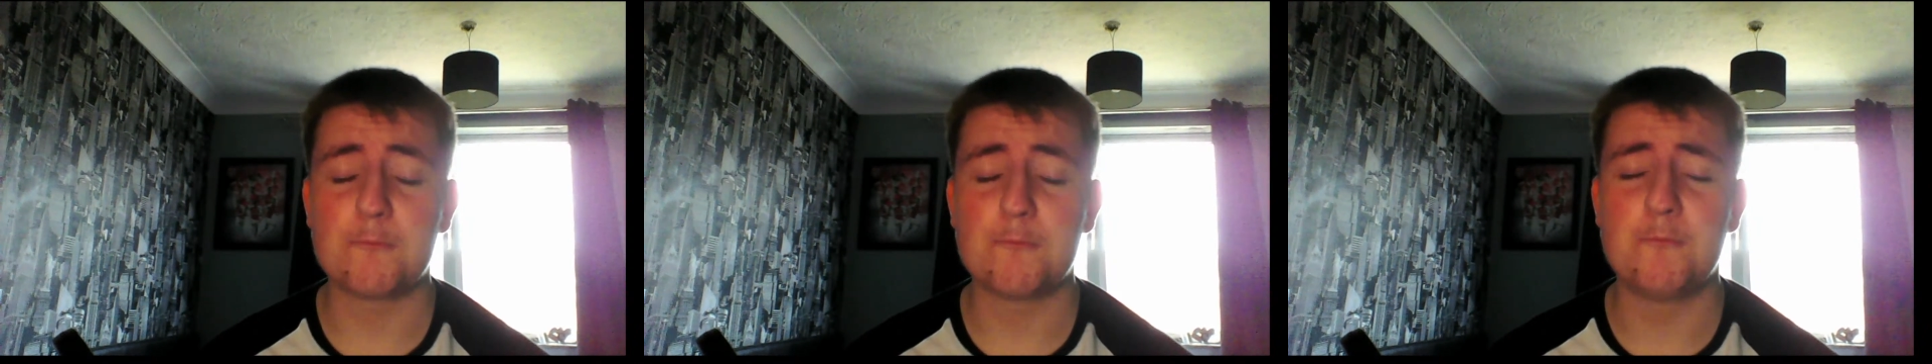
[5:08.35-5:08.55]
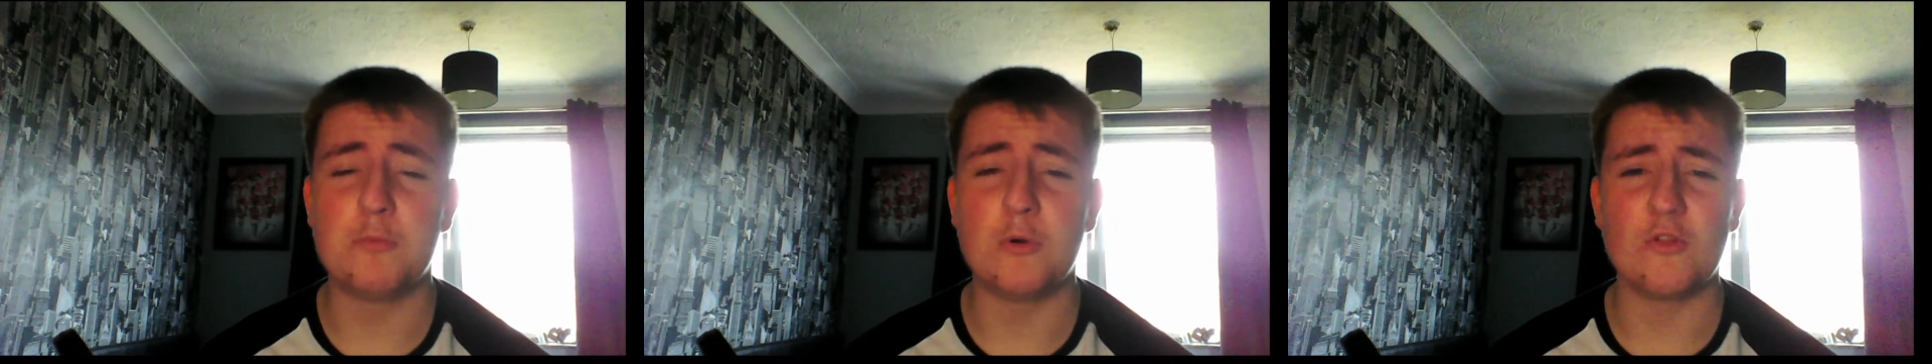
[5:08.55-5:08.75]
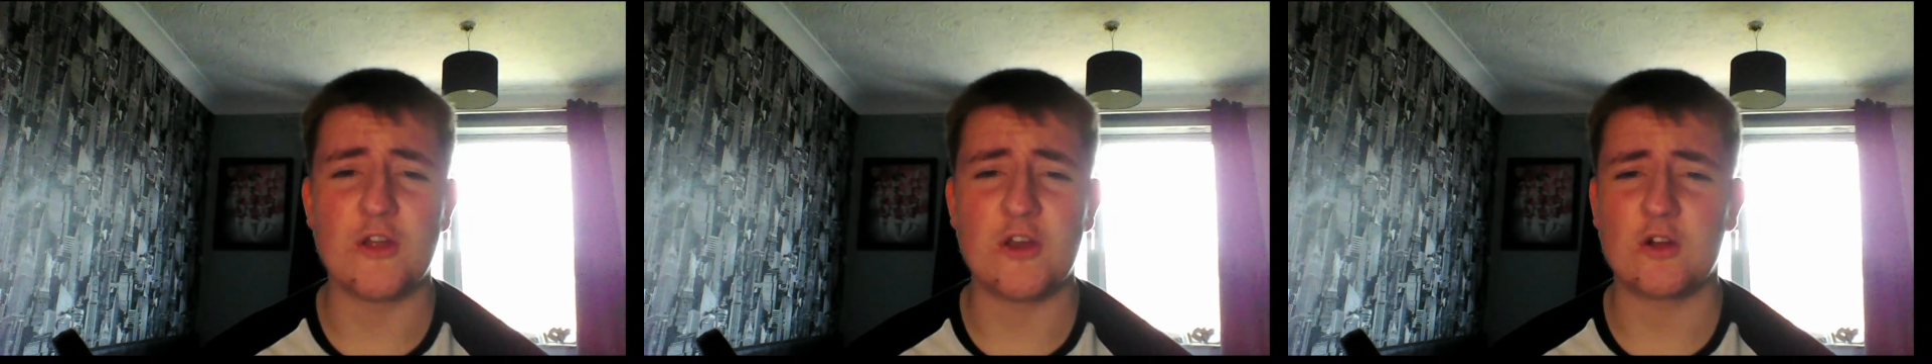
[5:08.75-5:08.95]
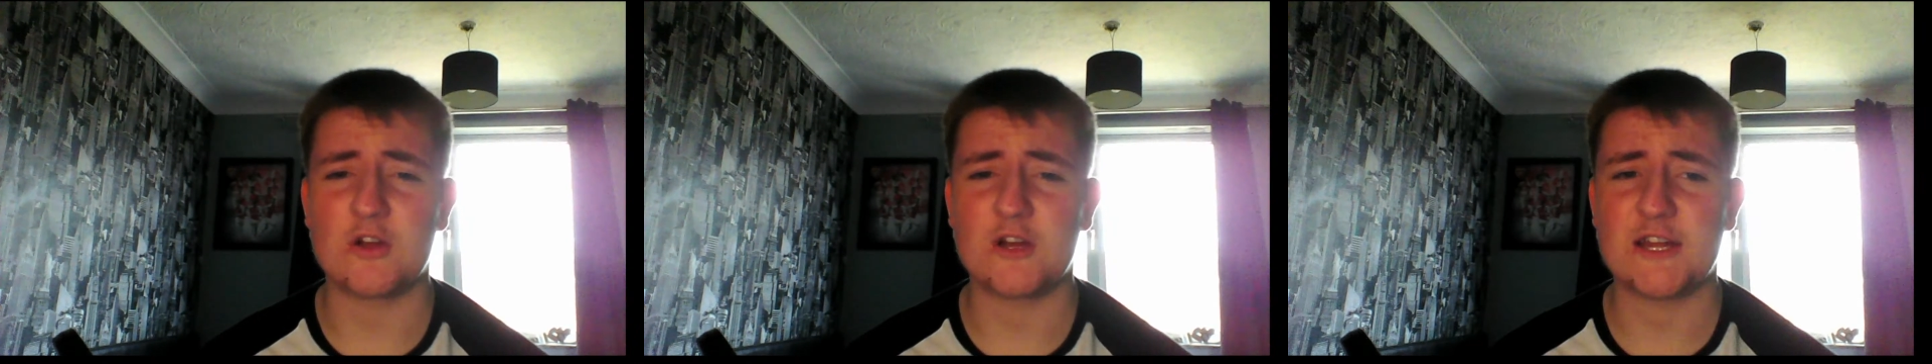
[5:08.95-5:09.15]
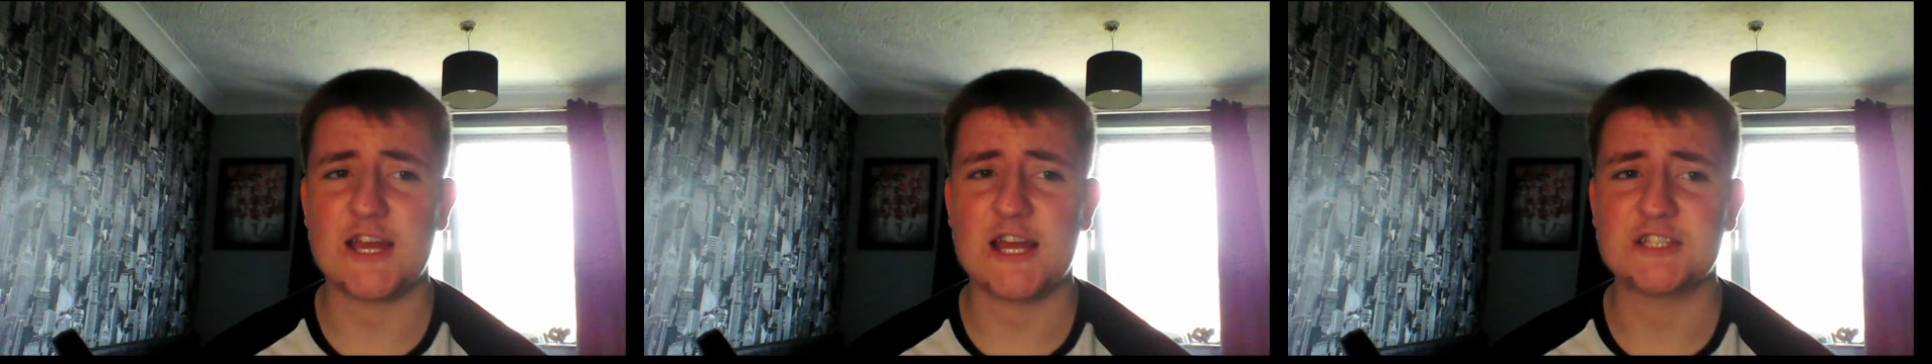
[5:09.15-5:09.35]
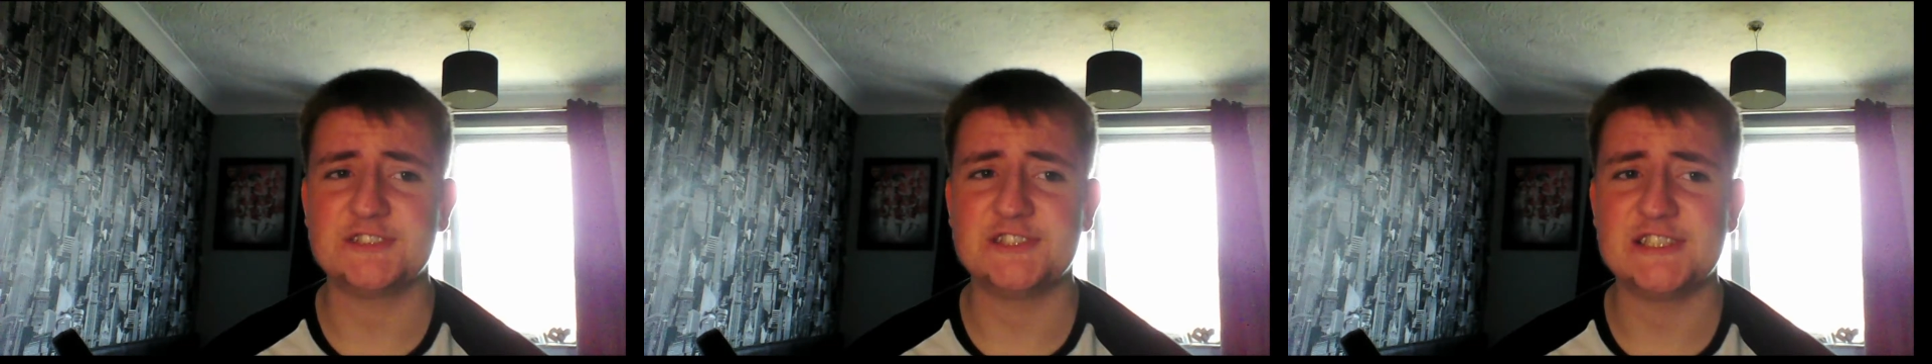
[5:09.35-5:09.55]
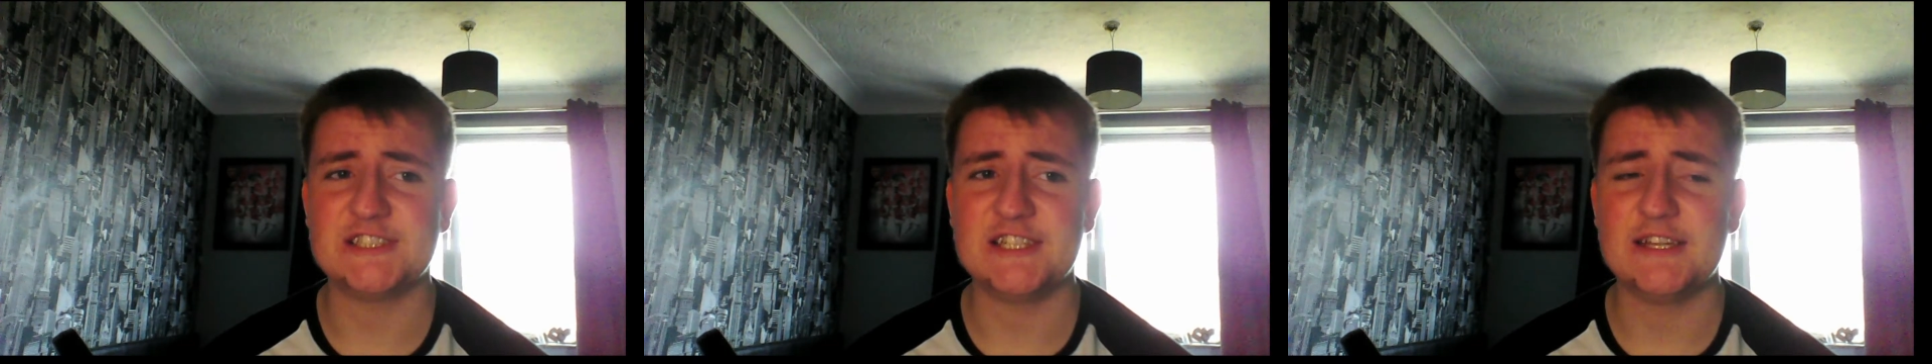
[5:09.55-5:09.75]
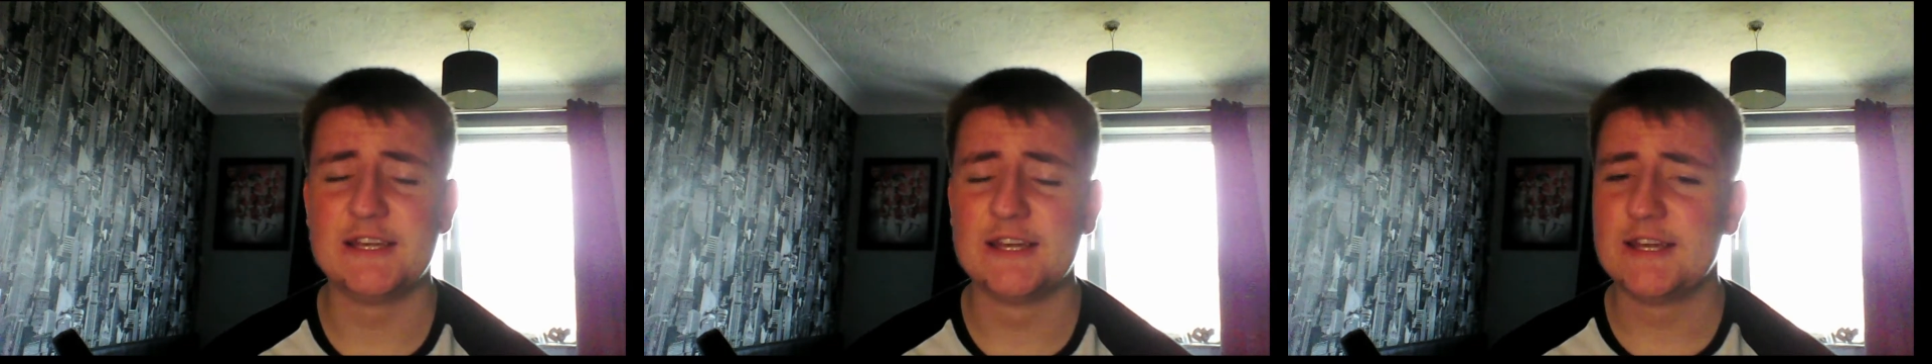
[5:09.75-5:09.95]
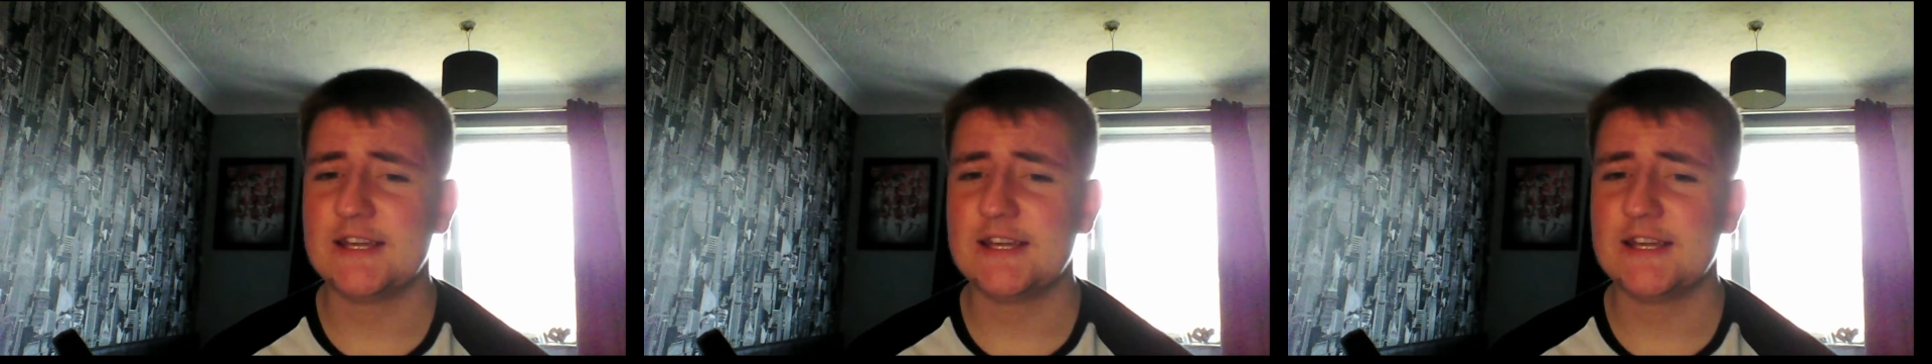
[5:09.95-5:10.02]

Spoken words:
but they're not going to catch City.